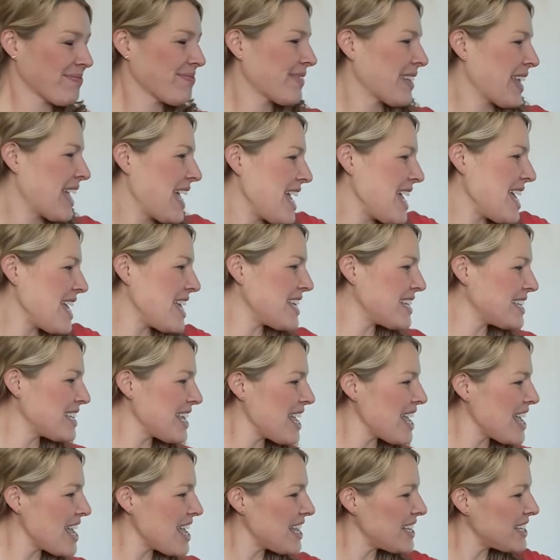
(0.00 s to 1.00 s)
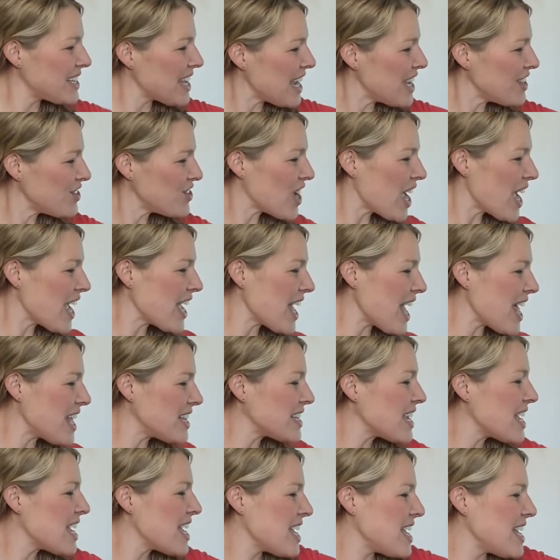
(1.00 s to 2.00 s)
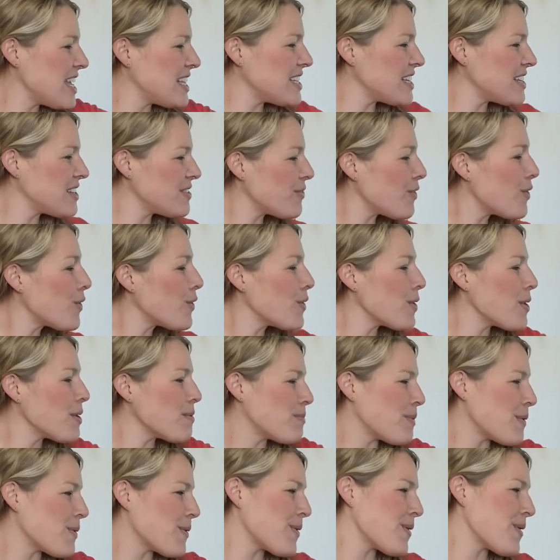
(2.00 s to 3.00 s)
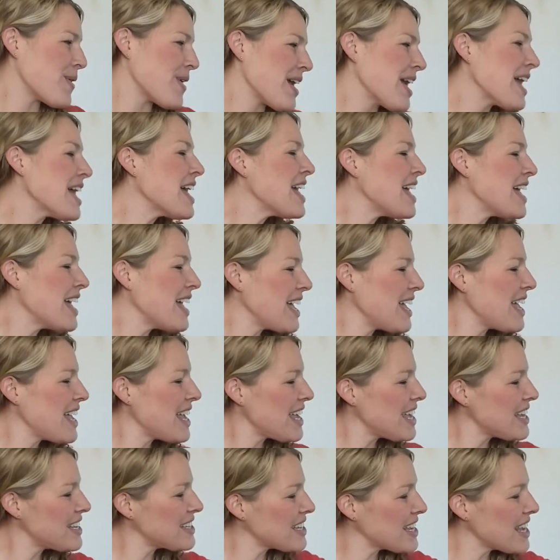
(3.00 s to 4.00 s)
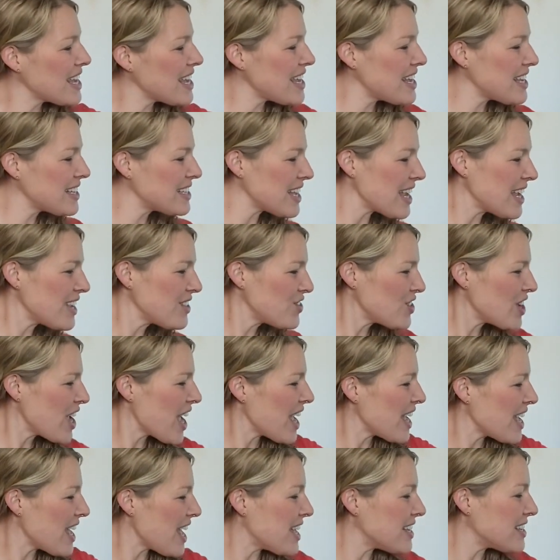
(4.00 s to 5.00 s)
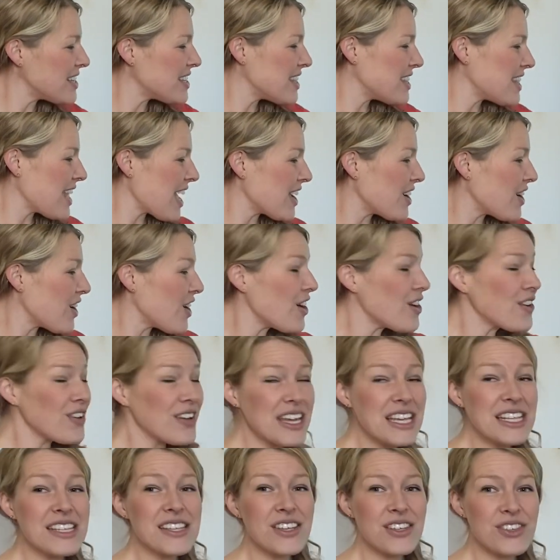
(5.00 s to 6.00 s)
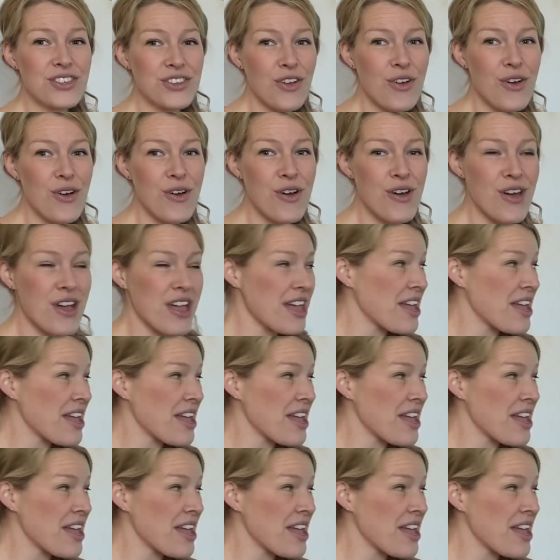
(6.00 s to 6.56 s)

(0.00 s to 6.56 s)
His H-I-S, his is for a boy. His H-I-S, that card is his toy.